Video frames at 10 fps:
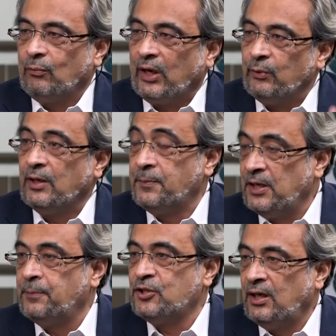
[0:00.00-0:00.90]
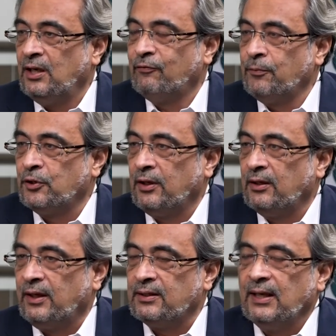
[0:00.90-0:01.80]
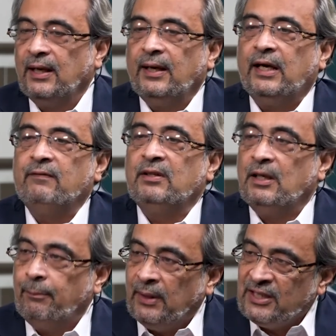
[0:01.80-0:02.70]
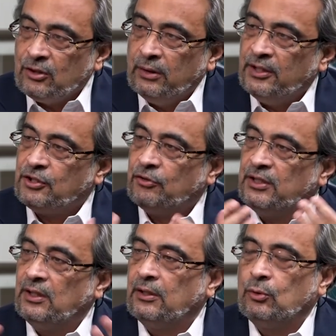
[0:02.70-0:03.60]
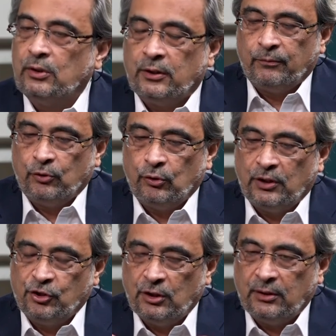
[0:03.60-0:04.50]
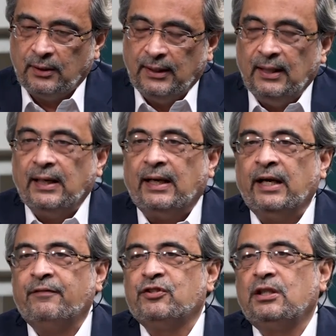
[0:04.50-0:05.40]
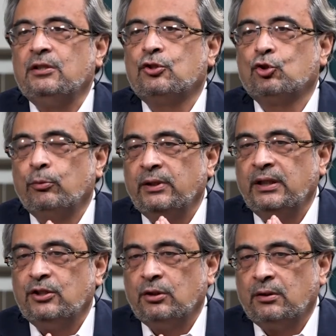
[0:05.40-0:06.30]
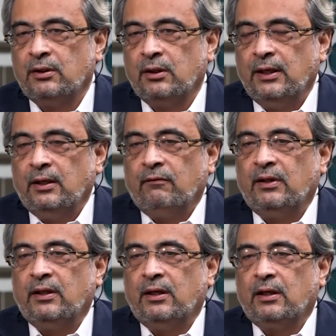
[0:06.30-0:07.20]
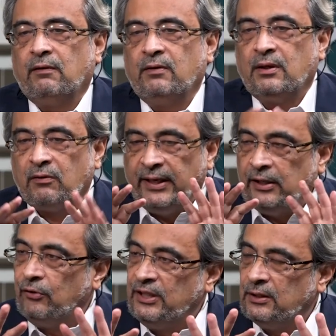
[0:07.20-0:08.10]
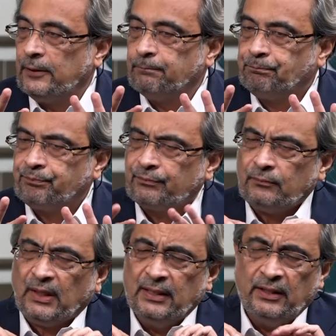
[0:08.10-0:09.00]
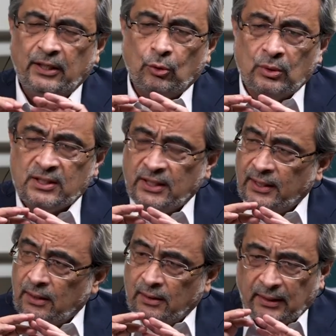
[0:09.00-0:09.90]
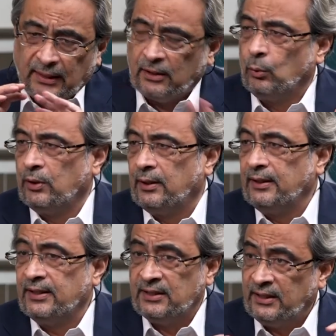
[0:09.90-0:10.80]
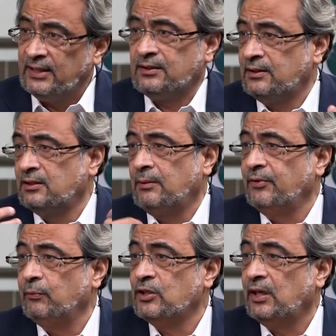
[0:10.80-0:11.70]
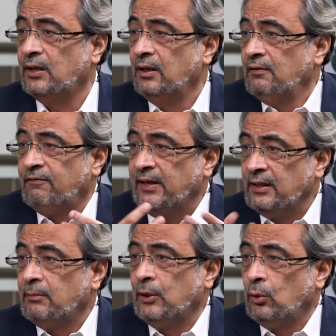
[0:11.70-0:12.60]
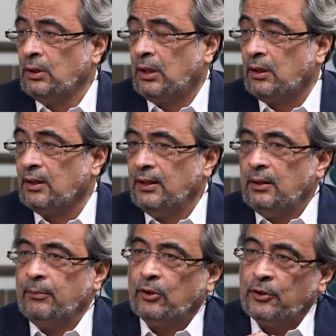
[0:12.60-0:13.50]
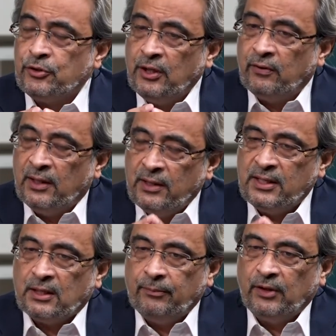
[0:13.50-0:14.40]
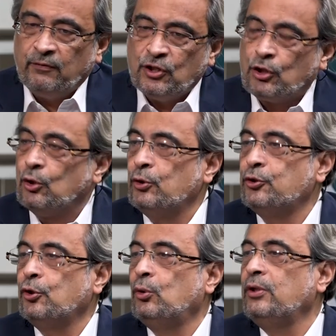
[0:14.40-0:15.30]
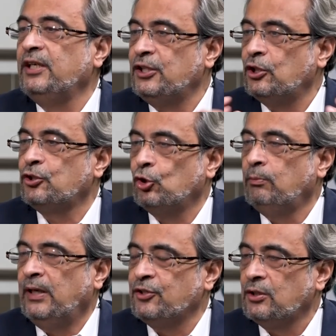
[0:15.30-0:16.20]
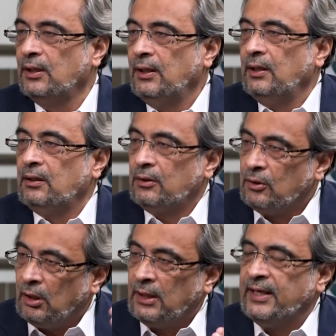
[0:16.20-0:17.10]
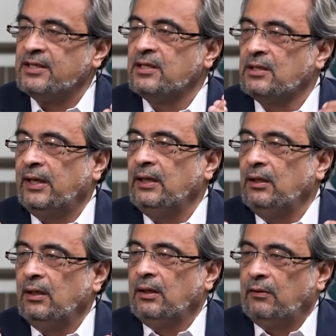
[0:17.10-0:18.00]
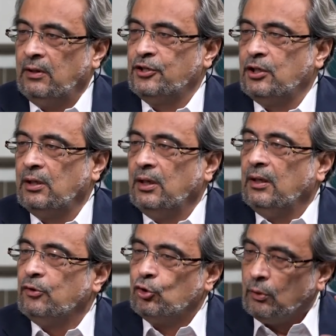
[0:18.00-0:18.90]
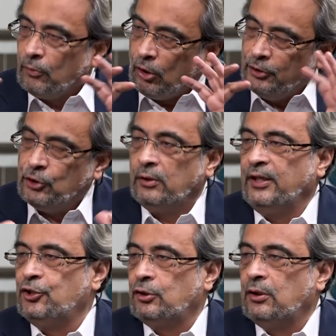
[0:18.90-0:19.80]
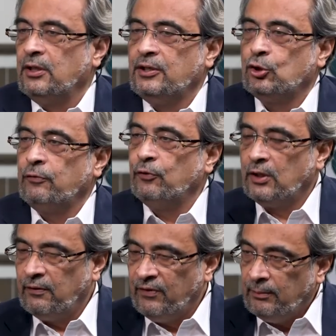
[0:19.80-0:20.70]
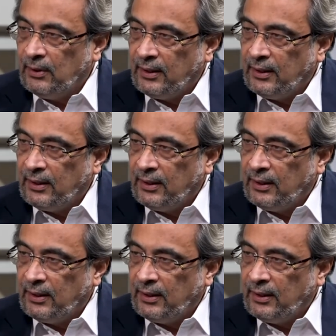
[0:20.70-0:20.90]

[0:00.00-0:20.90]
why we are abstaining from certain things. And when they pass on this reasoning to their children, I have seen so many children, when they are given the right reasoning, they don't say another word. They say, yes, this is something which I find in my own heart. Because you see, religion is something which is close to your own nature so much. God has designed religion on your nature. So if you give them the